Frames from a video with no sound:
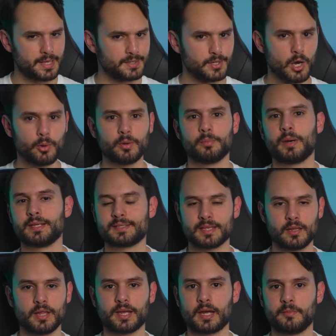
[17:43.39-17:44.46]
I know it might
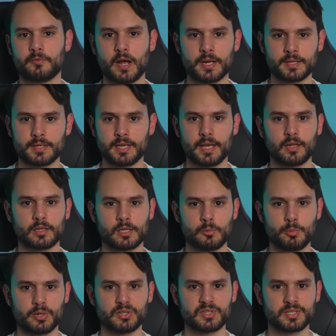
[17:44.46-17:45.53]
sound like I'm riding the
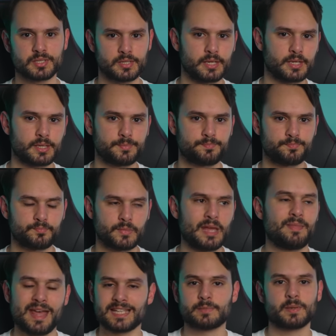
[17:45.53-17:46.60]
Alienware's
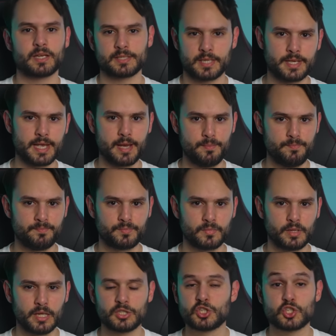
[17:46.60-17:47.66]
and that's because I am.
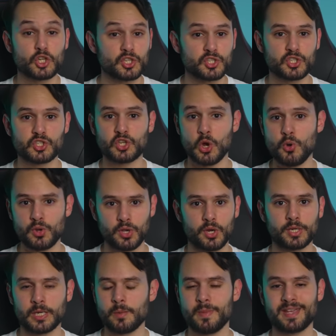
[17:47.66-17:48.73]
It's just so
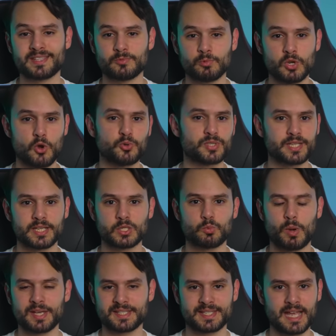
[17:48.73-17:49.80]
good and it makes no sense
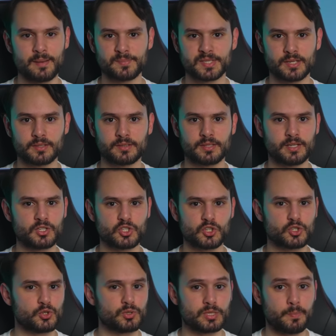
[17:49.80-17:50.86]
why Samsung didn't
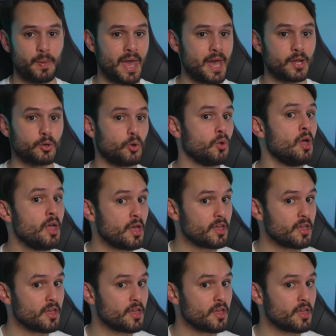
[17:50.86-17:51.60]
just use the panel